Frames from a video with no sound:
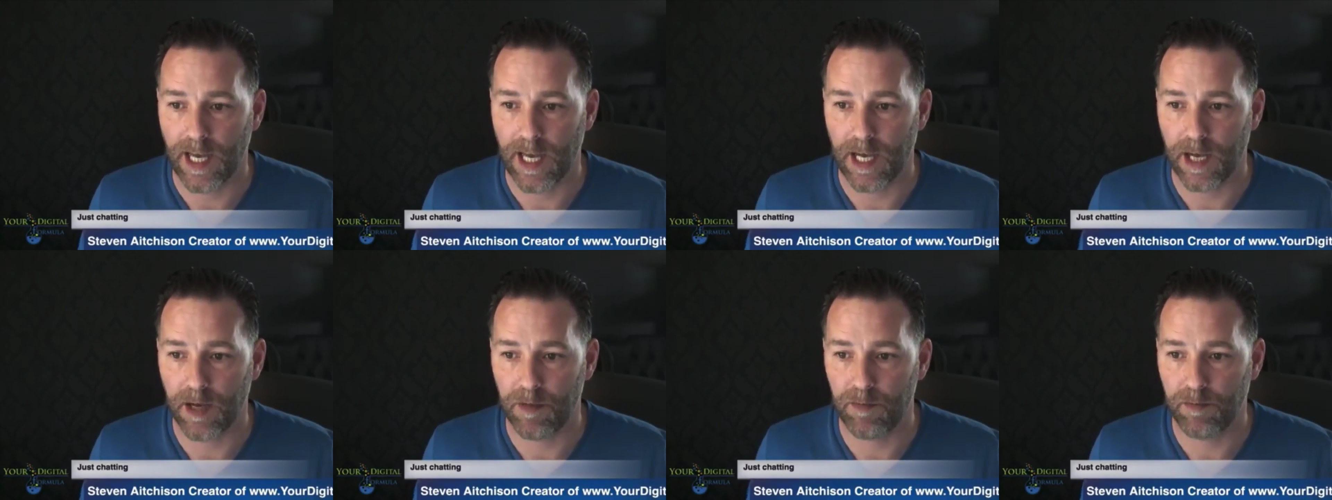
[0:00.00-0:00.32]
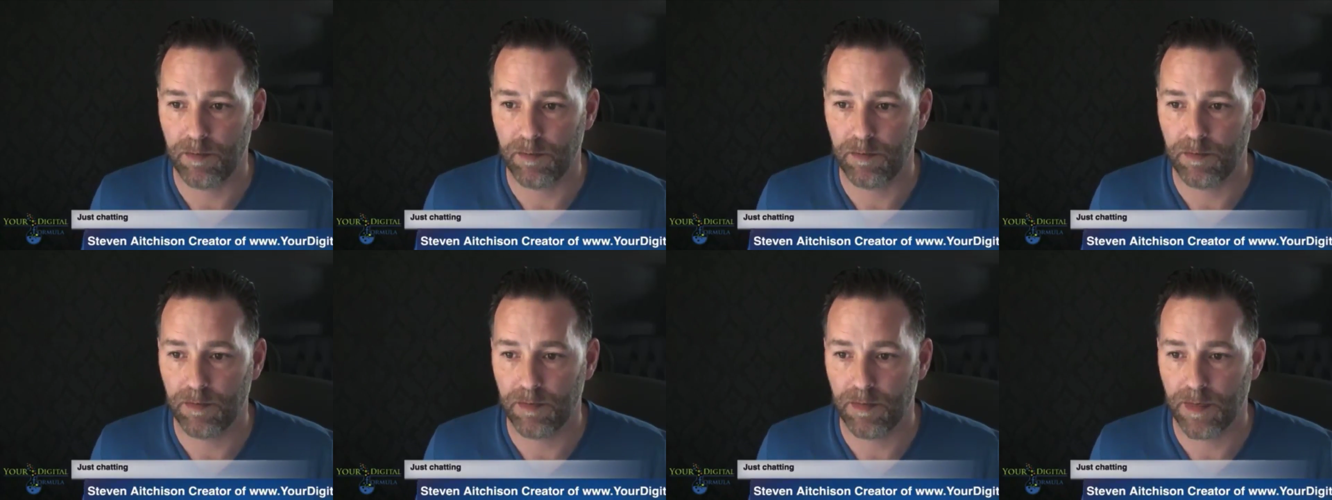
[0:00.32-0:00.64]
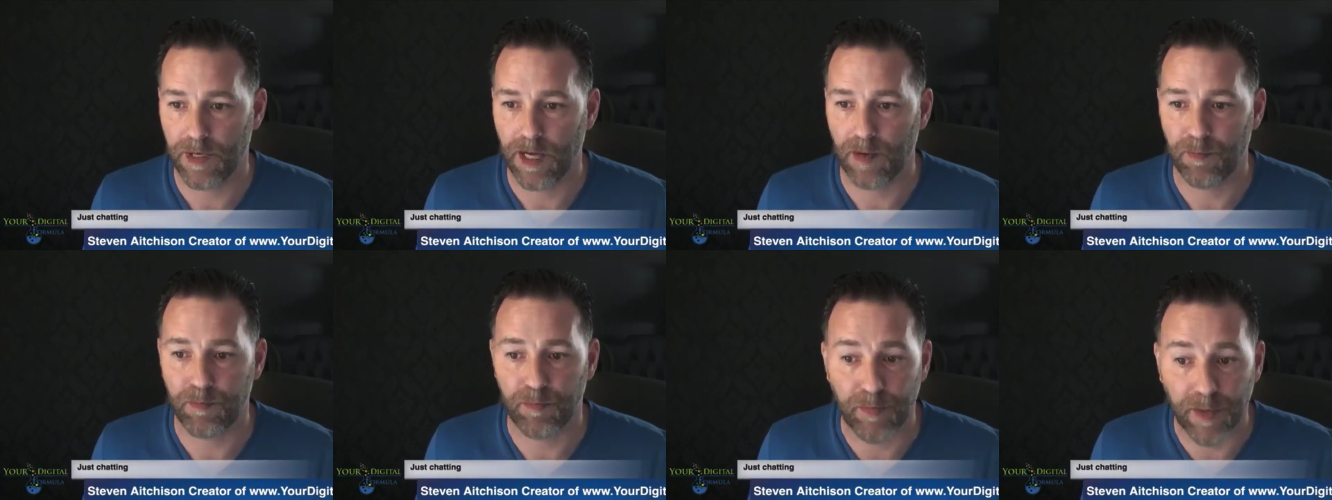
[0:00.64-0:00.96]
Um,
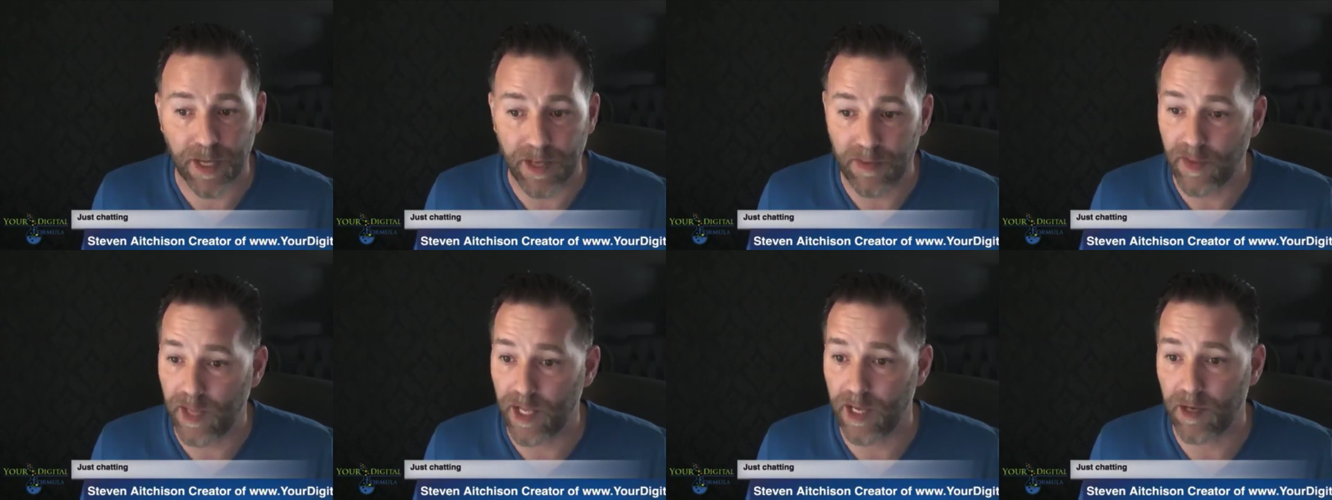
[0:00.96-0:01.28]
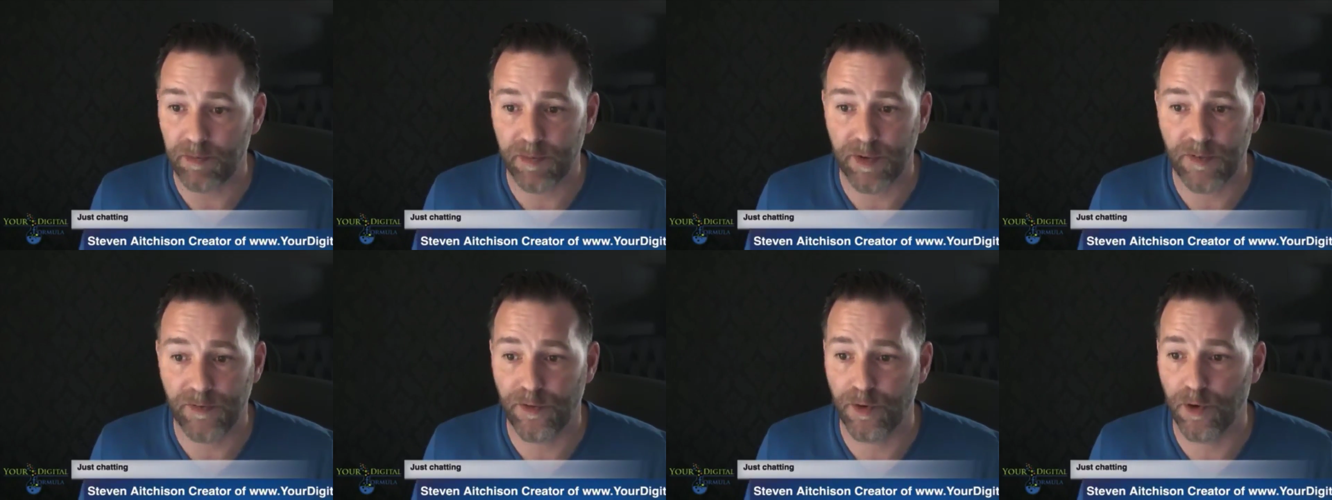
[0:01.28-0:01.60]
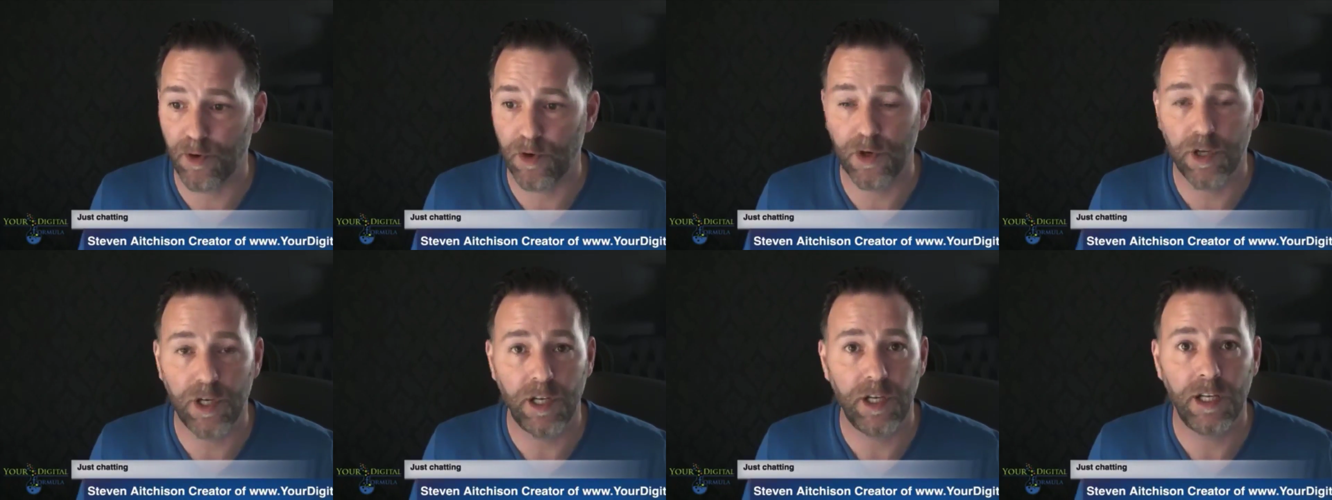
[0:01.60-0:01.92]
I've been there
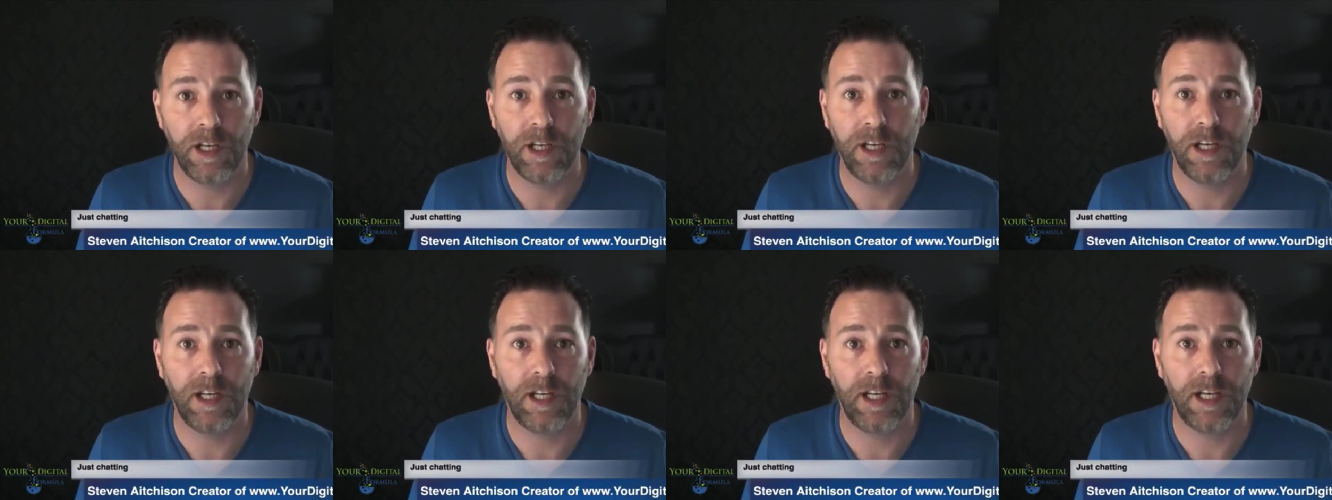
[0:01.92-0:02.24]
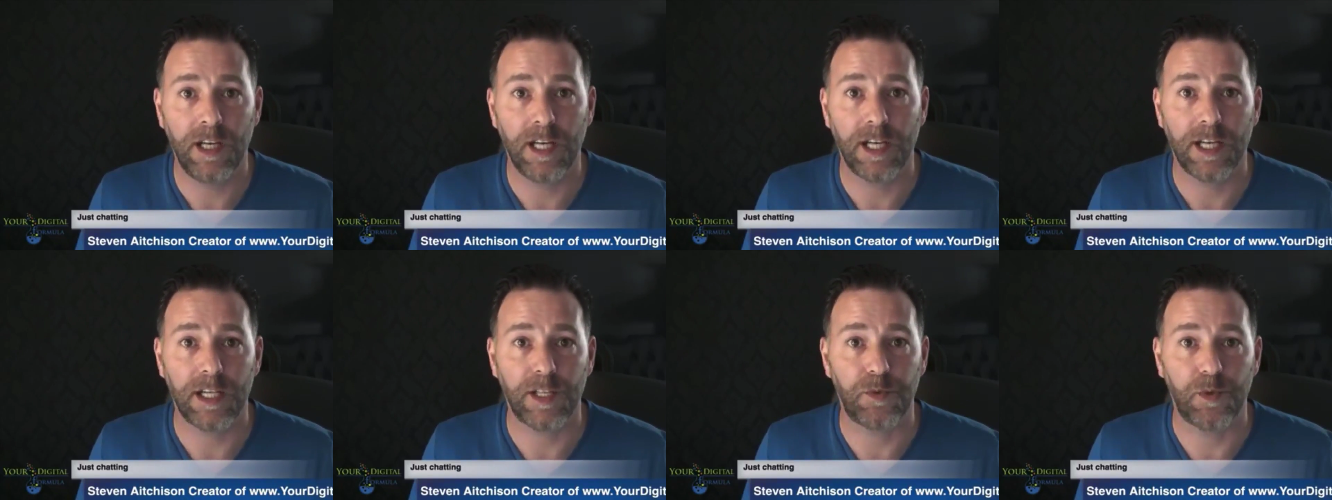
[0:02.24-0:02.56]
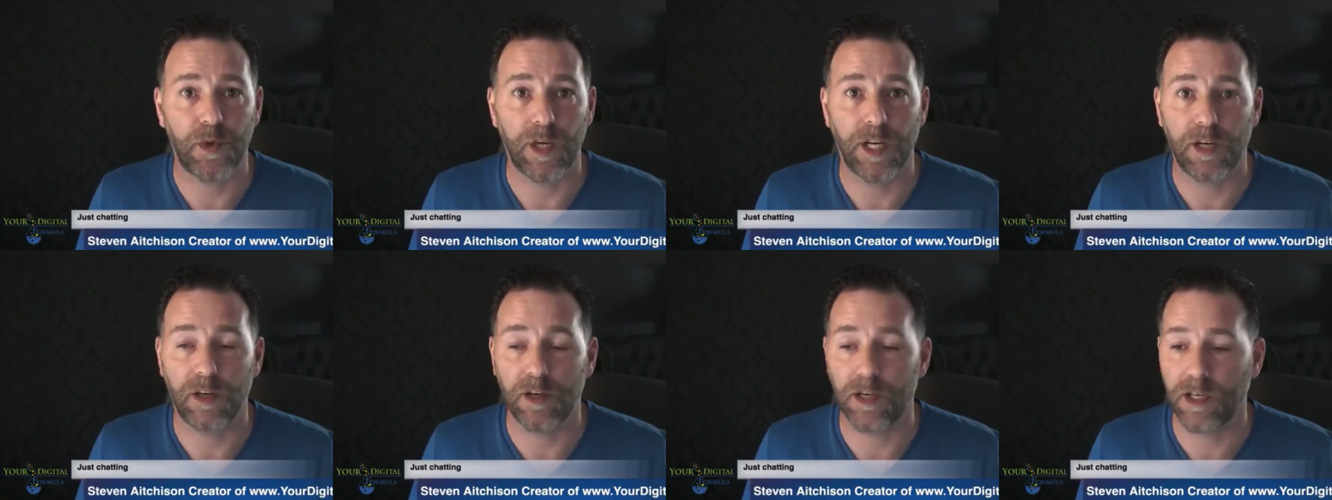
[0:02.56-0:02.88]
before
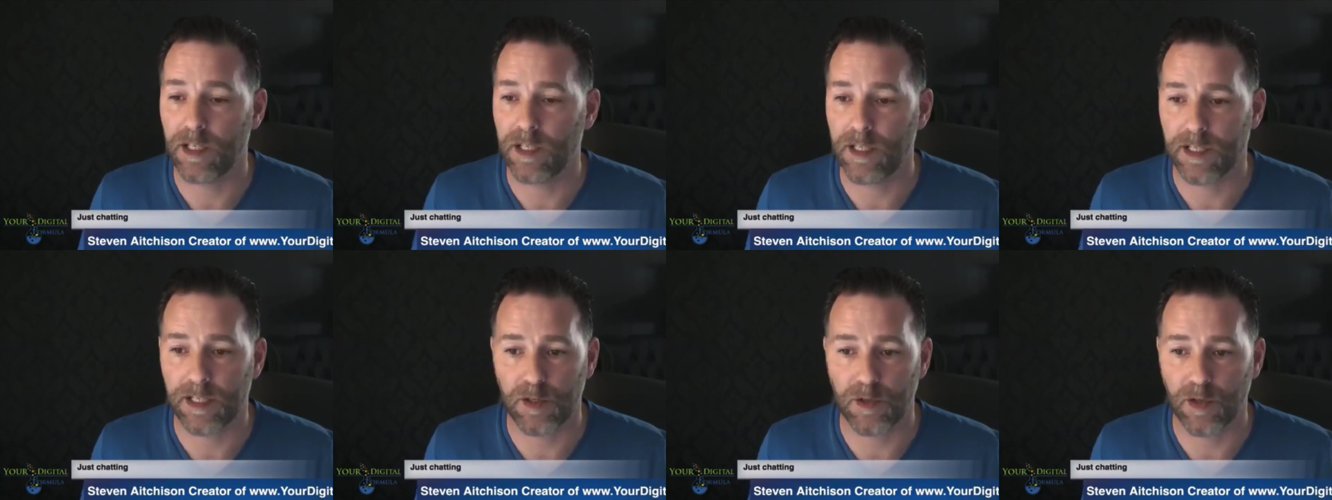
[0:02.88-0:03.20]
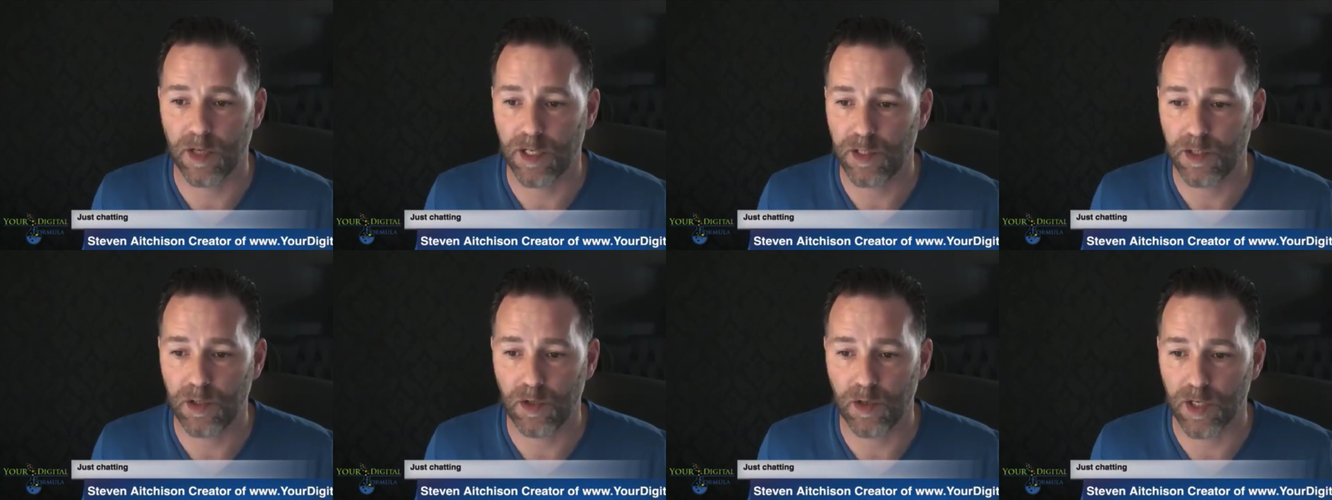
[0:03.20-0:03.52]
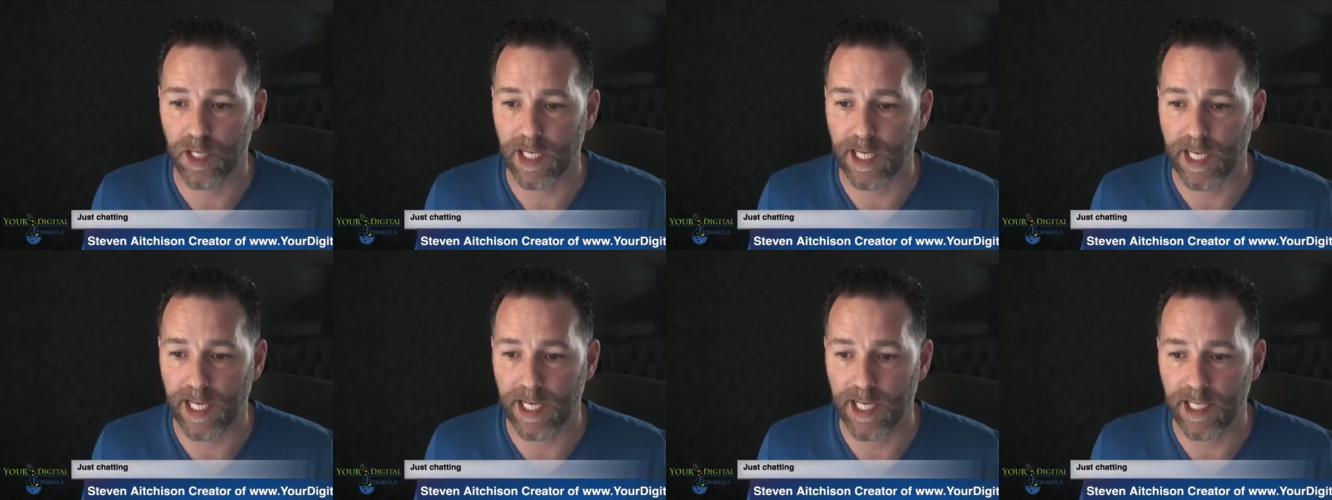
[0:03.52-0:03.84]
as well, uh, so I
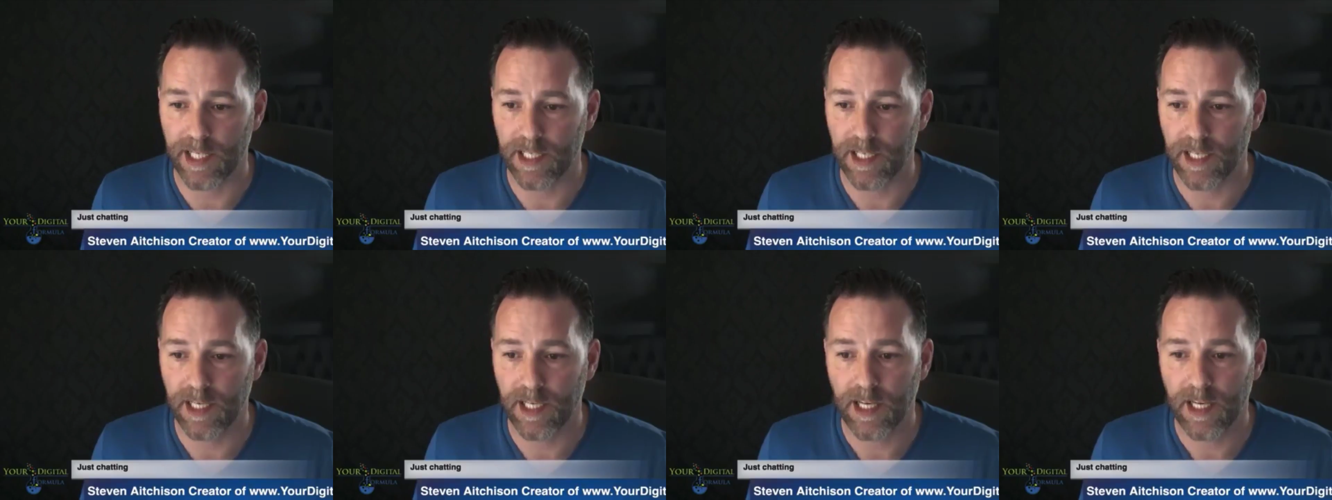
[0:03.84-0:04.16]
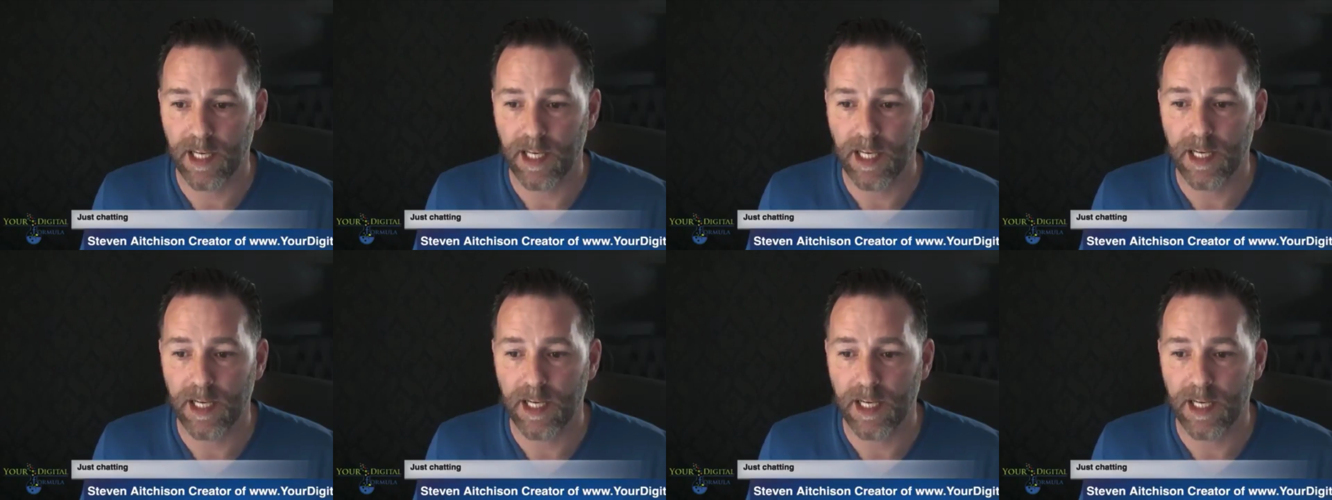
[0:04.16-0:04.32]
totally get it.